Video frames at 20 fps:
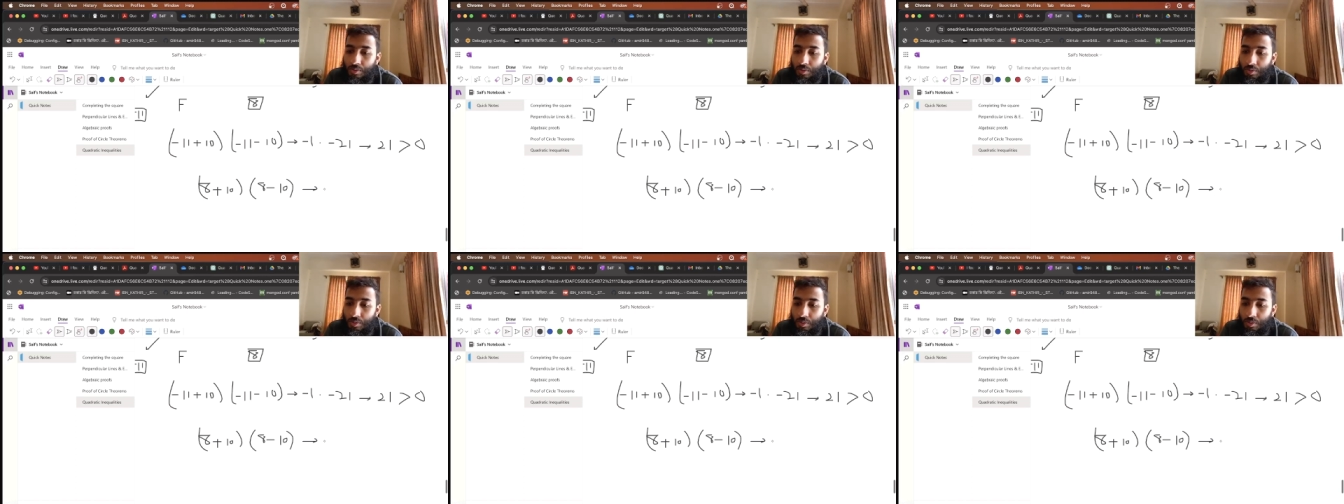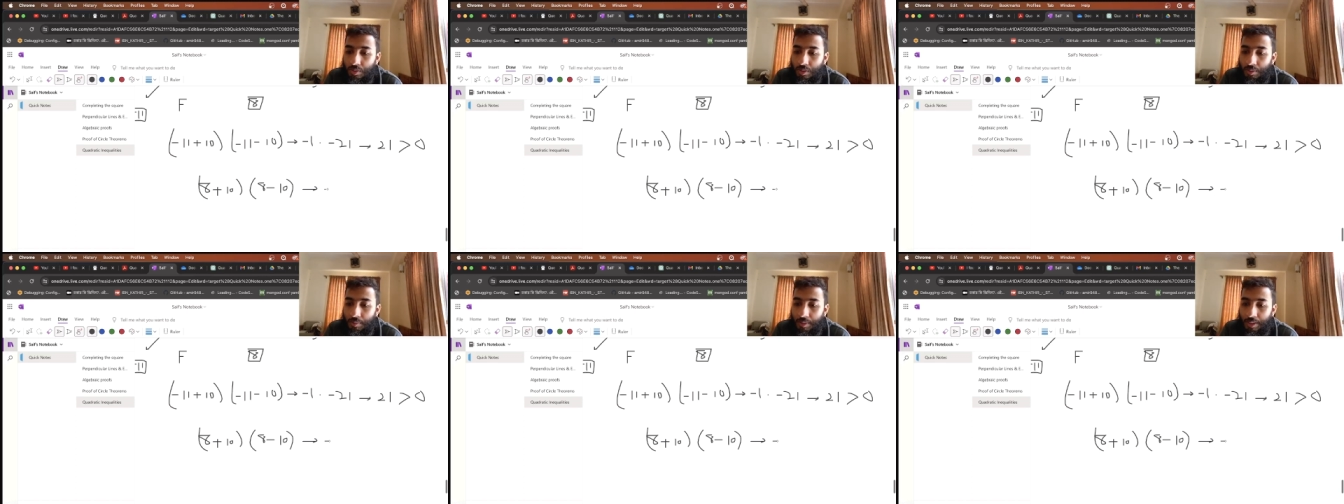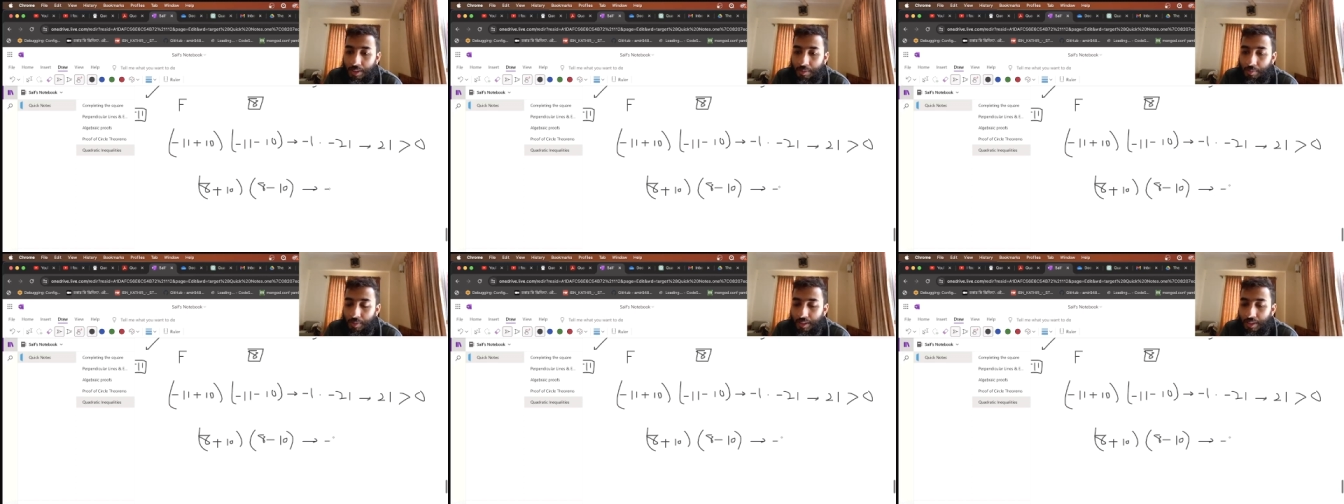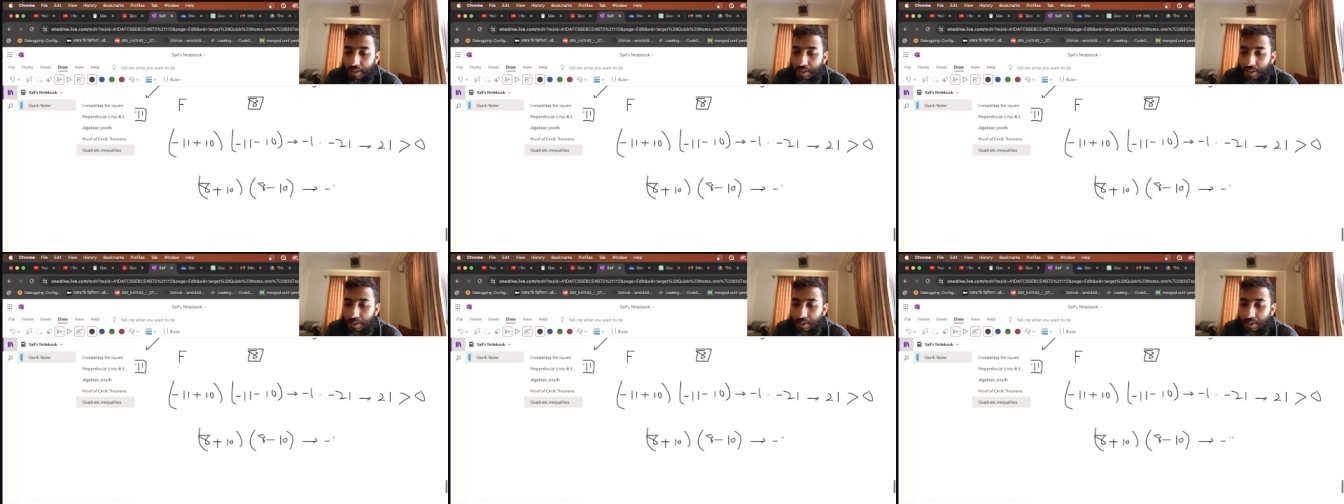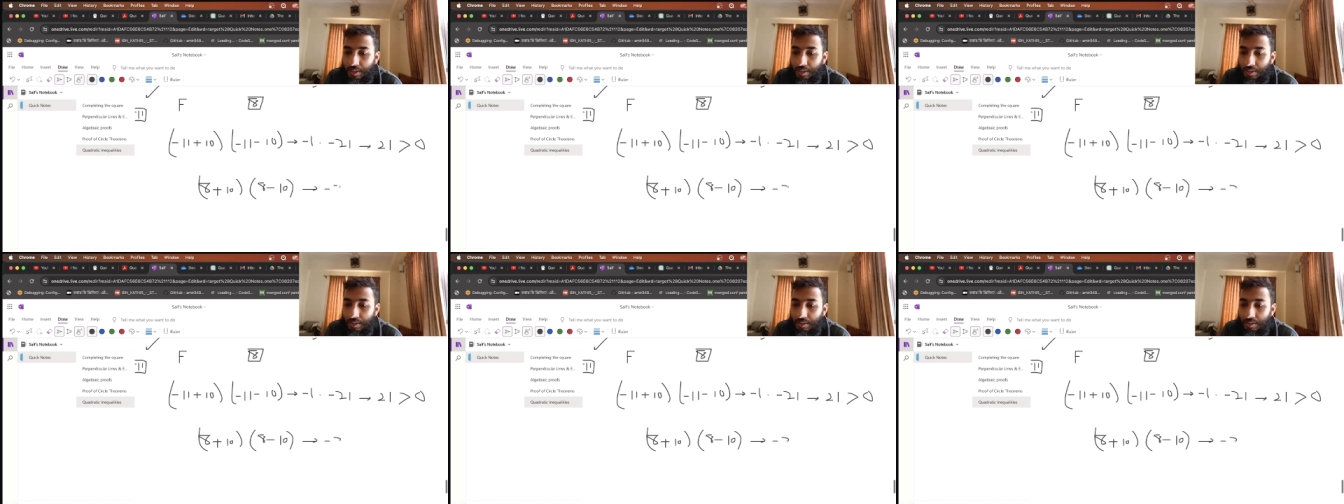So the multiplication
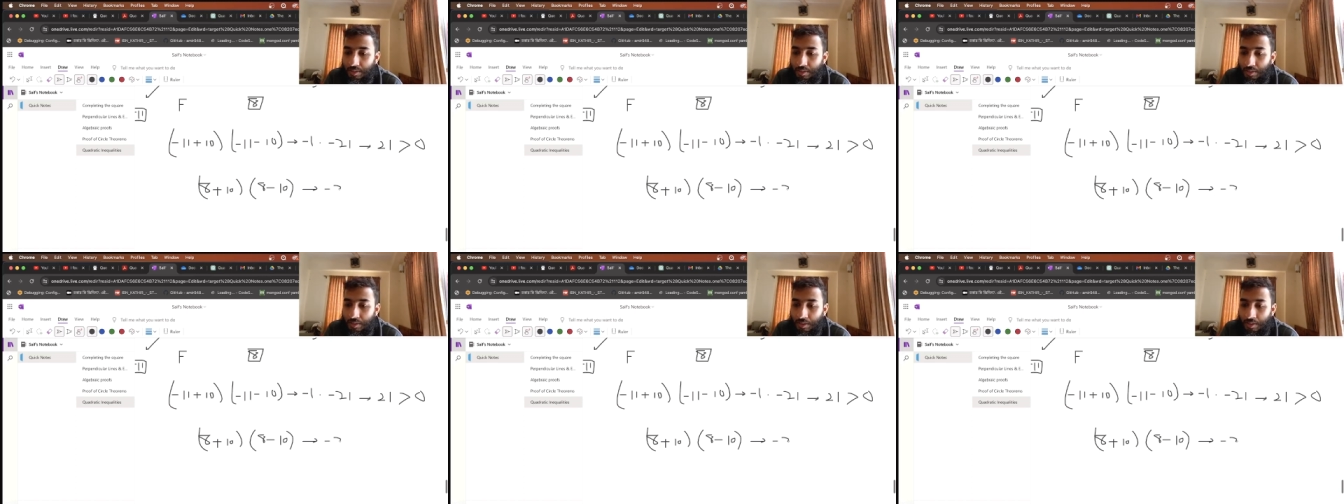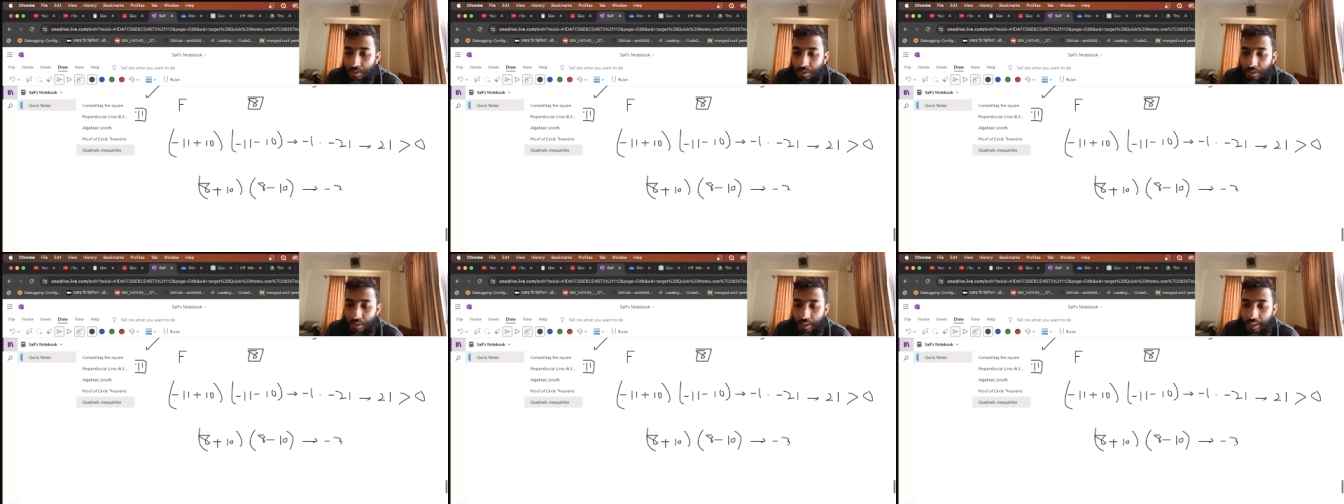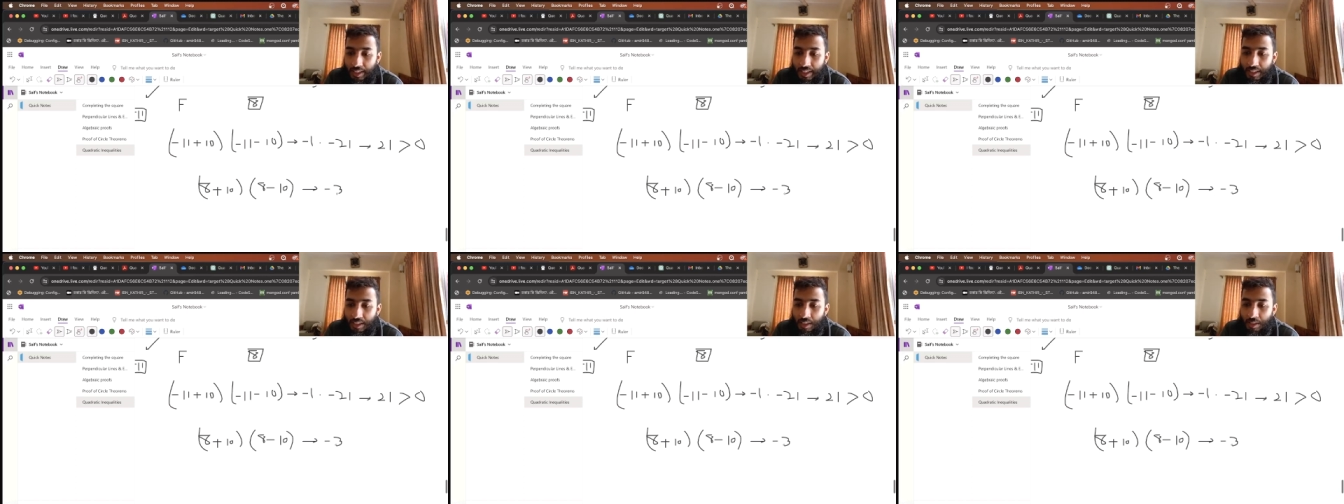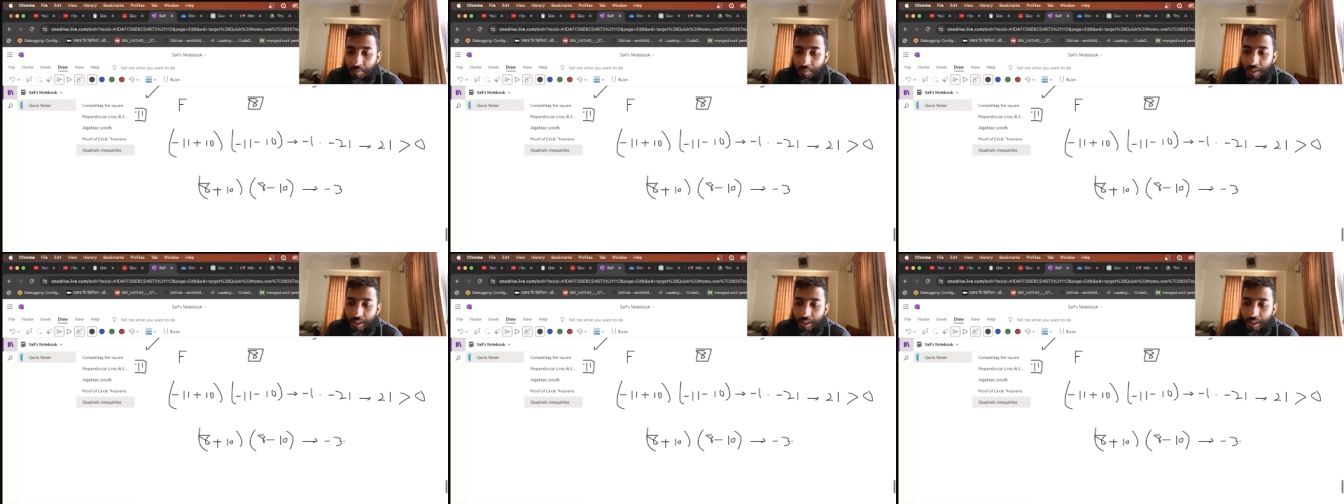is 18